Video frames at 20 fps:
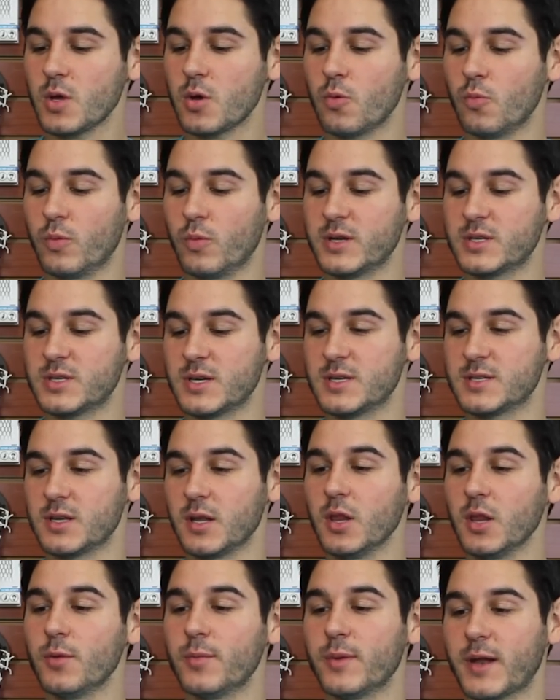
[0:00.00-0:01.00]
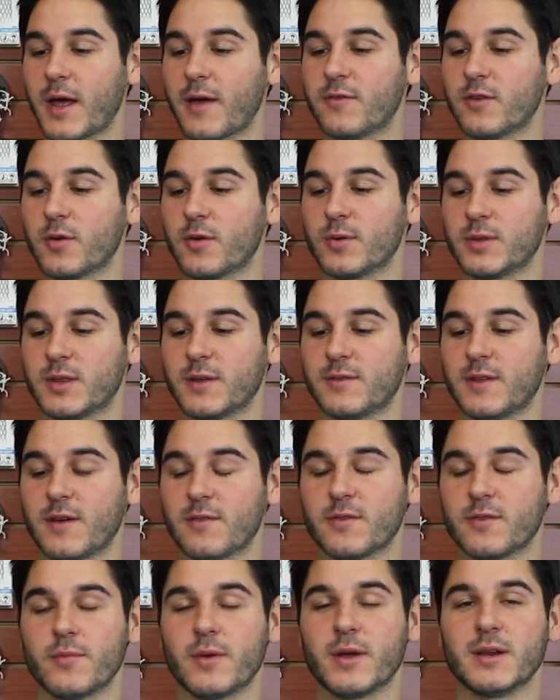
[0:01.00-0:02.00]
which is a little bit heavier, but they
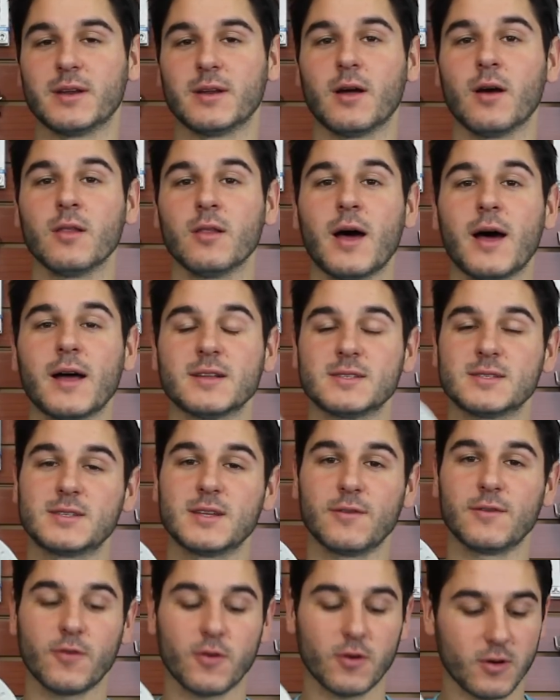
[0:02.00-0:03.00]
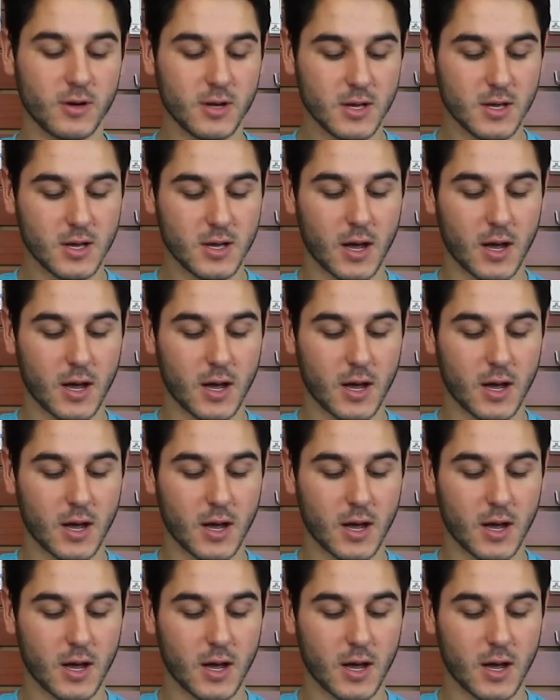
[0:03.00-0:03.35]
definitely made it a lot stiffer.